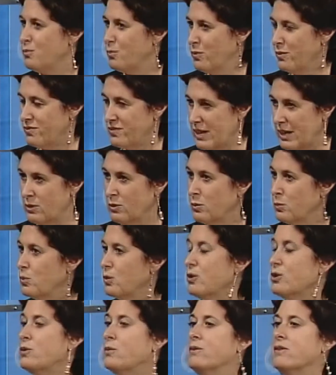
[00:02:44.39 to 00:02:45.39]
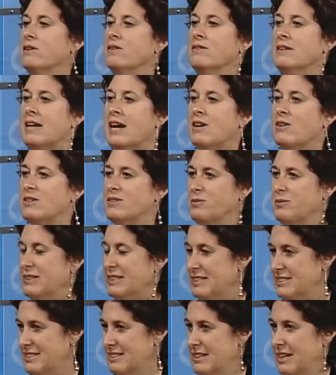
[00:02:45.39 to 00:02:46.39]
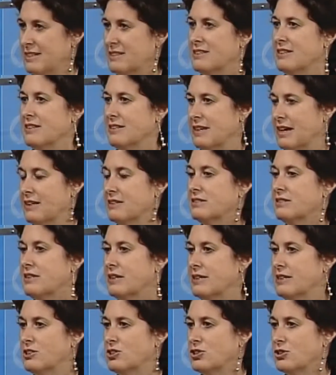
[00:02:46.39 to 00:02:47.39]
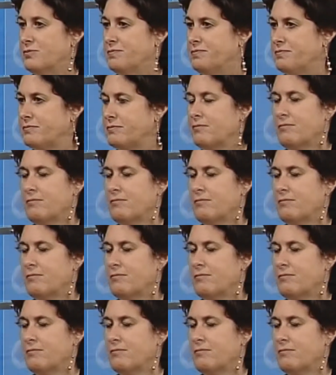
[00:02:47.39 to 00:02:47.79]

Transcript: we've done the work with you, now we need to get to the next stage.